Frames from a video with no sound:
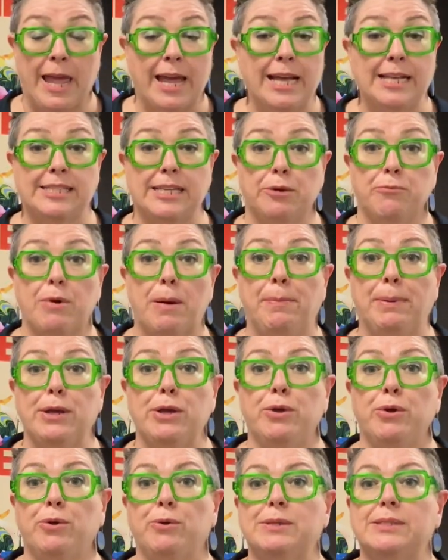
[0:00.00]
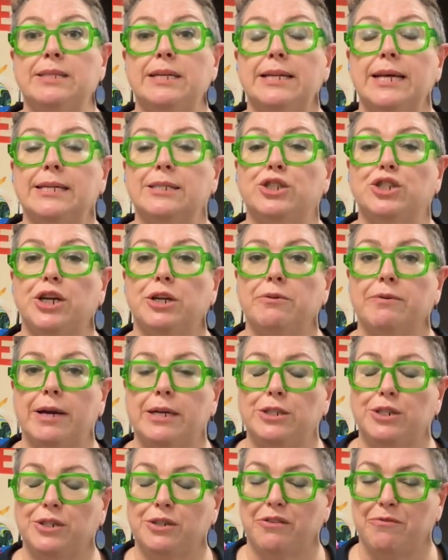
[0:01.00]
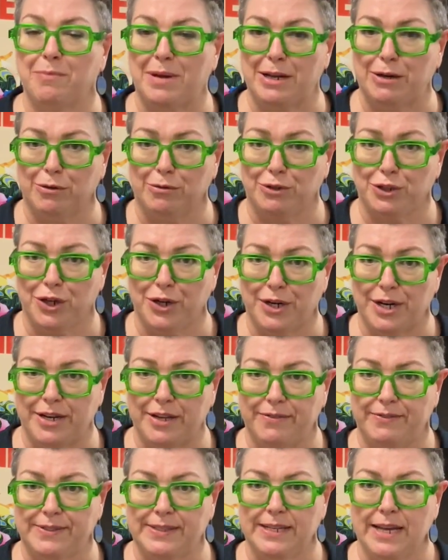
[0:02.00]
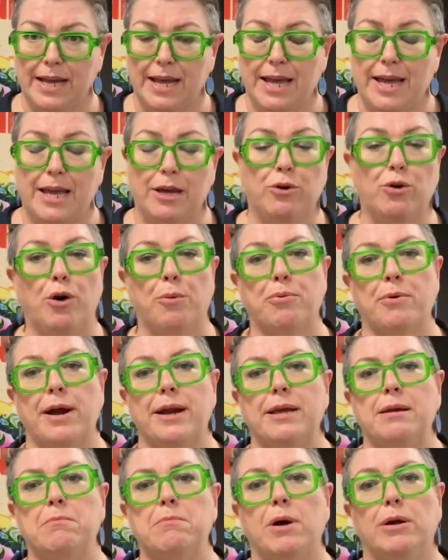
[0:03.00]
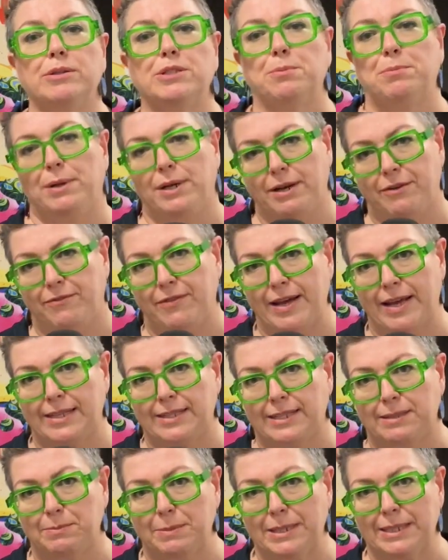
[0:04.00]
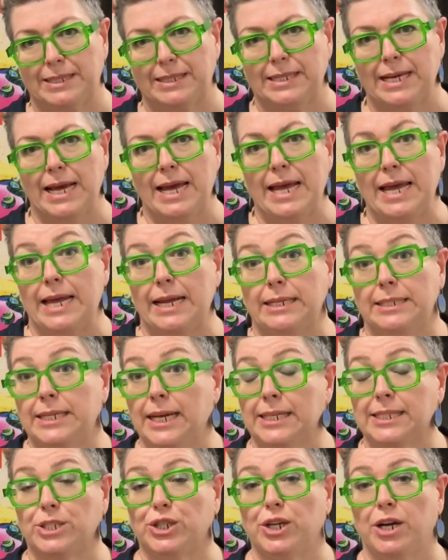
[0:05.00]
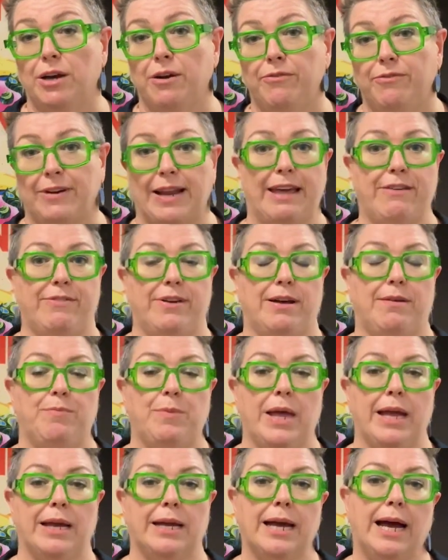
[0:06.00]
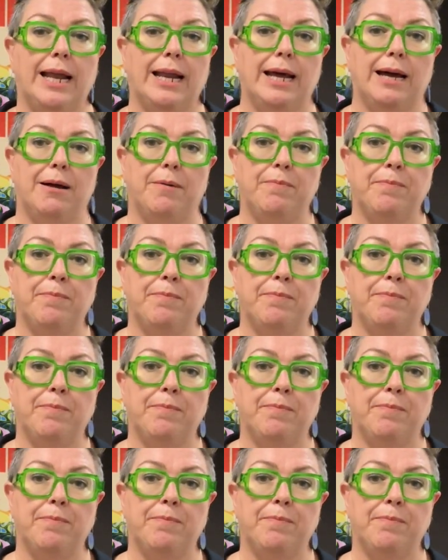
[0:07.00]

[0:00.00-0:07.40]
He said RepliHue is the next generation of meat alternatives, incorporating multiple advancements in texture, flavour and colour.